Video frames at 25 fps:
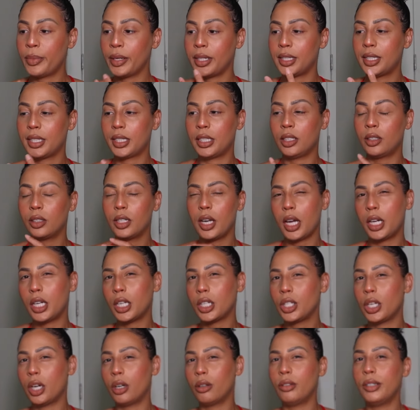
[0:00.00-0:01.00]
but still kind
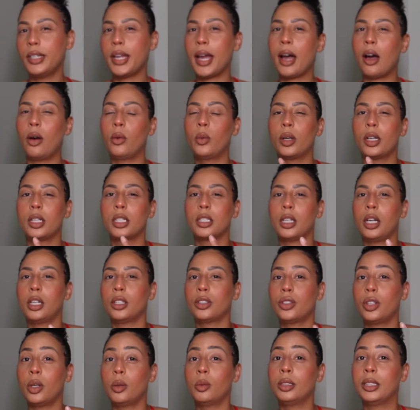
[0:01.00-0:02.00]
of toned down where it's
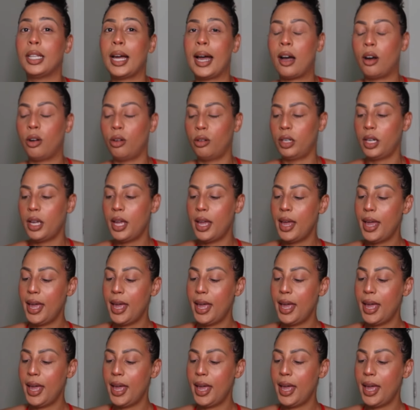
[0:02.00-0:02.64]
not so loud